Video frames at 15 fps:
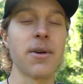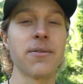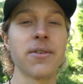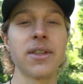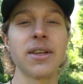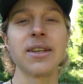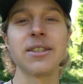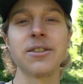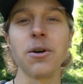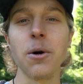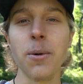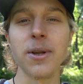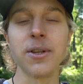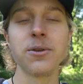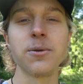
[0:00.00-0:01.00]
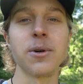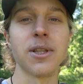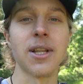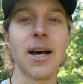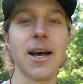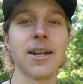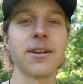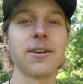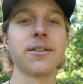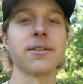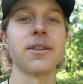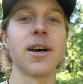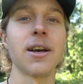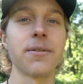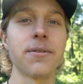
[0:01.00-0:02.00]
Everything is going to align in your
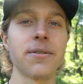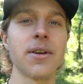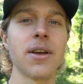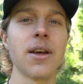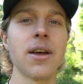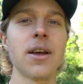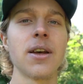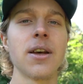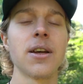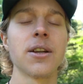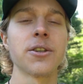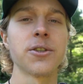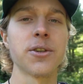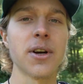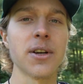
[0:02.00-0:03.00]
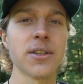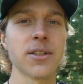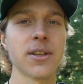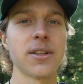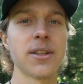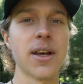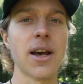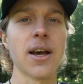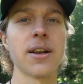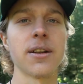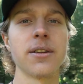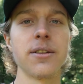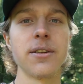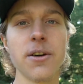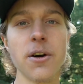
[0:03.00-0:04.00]
life. Trust in that,
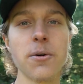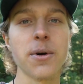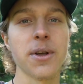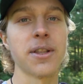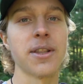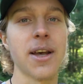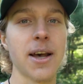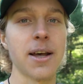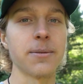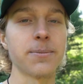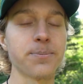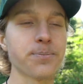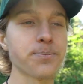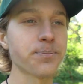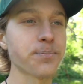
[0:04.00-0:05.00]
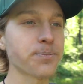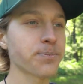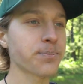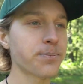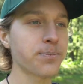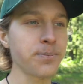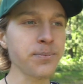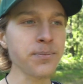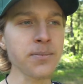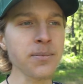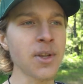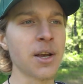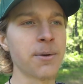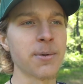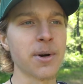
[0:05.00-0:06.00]
know in that,
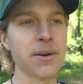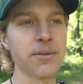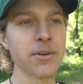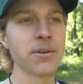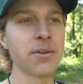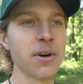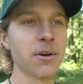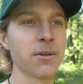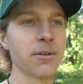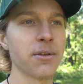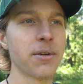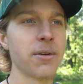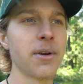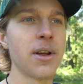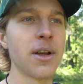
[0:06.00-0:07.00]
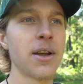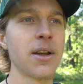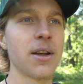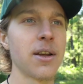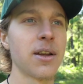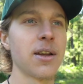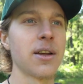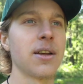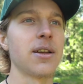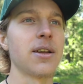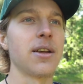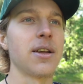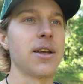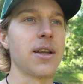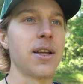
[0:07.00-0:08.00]
and whatever you go through,
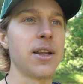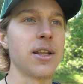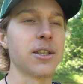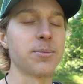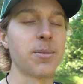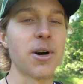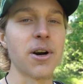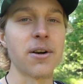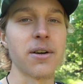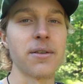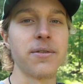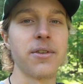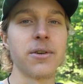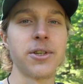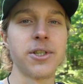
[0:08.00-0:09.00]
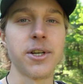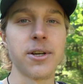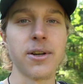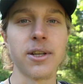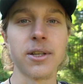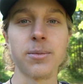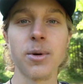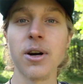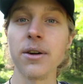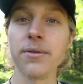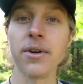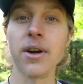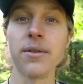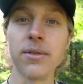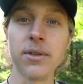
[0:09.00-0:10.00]
it is part of your journey, is part of
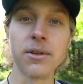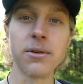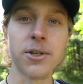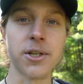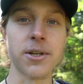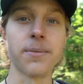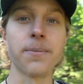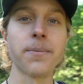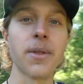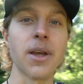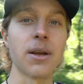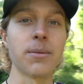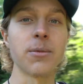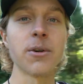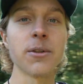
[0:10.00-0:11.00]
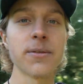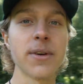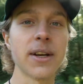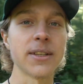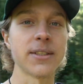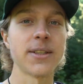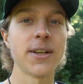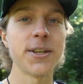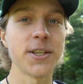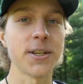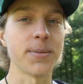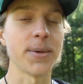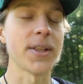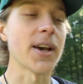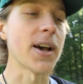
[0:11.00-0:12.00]
your evolution. And Moldavite is teaching
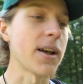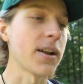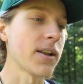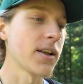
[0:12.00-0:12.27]
me that.